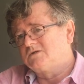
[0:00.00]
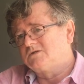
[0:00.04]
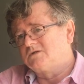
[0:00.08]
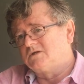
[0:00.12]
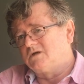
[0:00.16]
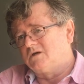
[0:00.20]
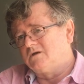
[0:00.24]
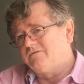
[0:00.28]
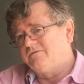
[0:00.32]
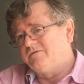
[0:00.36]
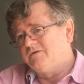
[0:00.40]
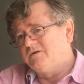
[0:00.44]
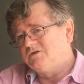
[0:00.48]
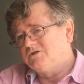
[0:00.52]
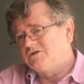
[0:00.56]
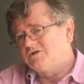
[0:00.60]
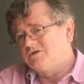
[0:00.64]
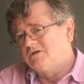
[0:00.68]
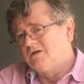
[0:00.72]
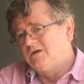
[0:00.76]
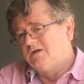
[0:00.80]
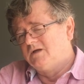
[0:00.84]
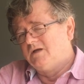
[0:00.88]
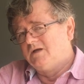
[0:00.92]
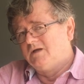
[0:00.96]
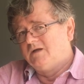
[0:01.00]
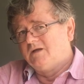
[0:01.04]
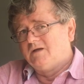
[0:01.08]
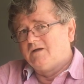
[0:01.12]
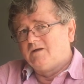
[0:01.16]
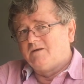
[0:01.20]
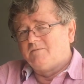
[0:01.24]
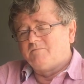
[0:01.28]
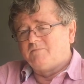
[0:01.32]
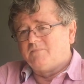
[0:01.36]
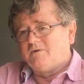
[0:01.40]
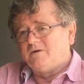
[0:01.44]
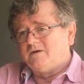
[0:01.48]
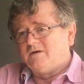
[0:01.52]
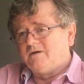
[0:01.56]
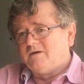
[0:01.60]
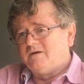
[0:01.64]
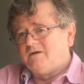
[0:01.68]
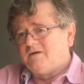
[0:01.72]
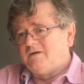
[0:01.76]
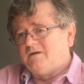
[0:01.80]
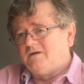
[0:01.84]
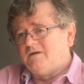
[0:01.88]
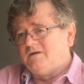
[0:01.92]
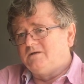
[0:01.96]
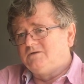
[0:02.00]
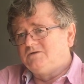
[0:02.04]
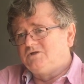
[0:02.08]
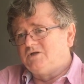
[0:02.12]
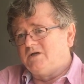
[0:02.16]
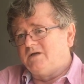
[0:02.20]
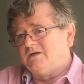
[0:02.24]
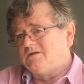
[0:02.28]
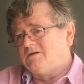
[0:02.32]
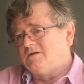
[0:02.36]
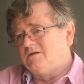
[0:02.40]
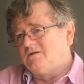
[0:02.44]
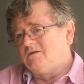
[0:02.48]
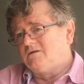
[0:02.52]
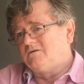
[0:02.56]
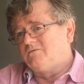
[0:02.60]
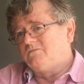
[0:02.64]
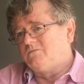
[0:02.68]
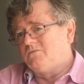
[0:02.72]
starfish by injecting